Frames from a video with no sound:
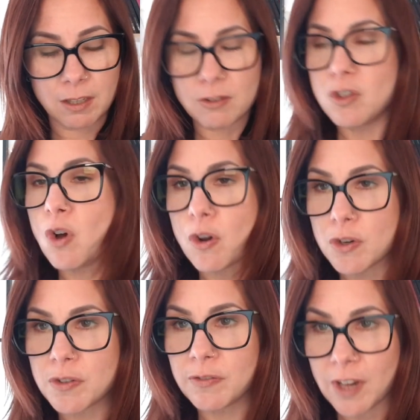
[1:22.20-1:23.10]

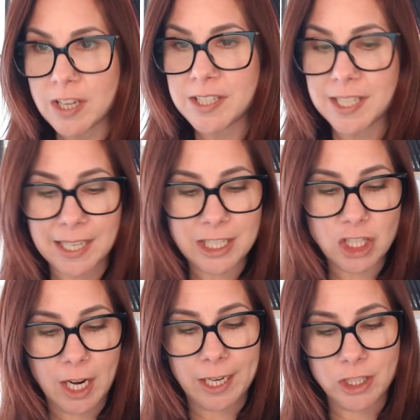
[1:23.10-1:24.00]
not vertically
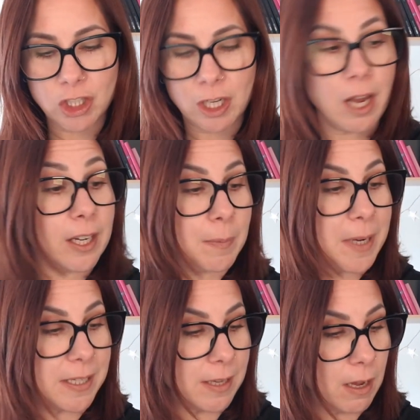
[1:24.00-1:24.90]
challenged like
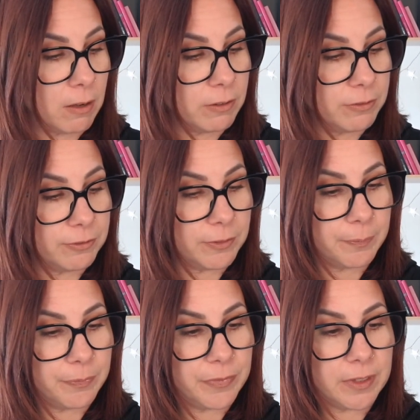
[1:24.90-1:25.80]
myself,
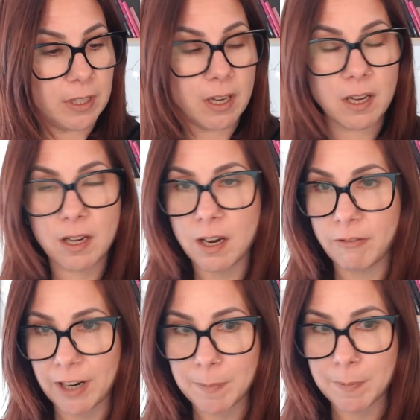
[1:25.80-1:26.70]
I
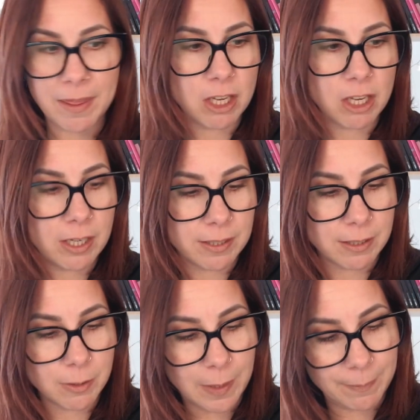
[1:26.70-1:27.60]
recommend that you
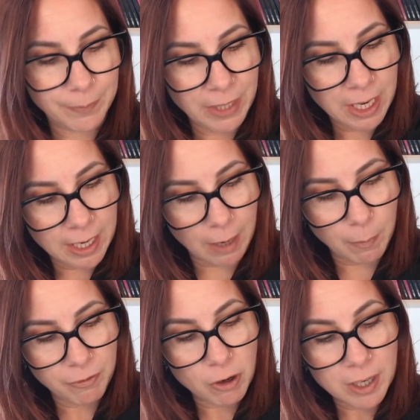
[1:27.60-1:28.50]
listen to it. Now,
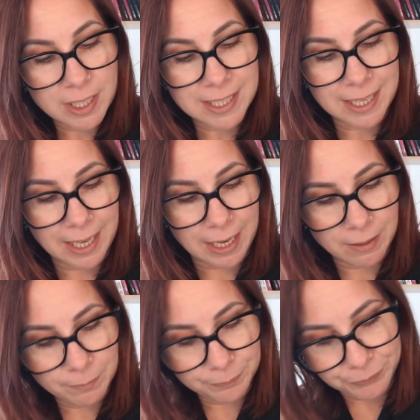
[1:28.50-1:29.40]
before I dig
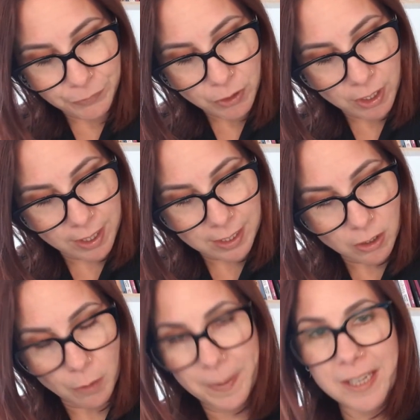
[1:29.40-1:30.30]
in to this
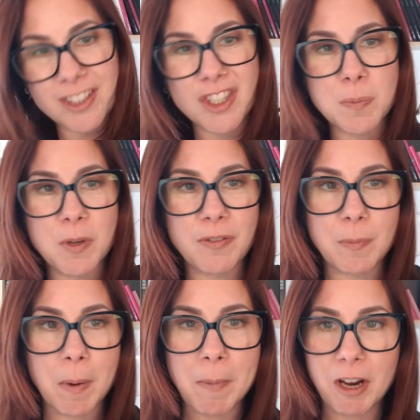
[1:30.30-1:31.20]
topic, just
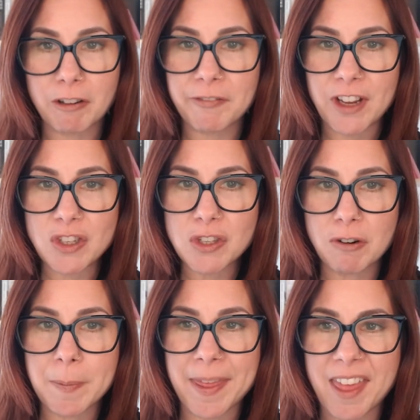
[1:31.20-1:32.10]
moving my microphone,
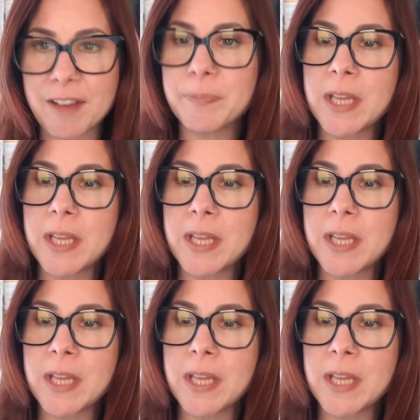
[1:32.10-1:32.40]
sorry about that.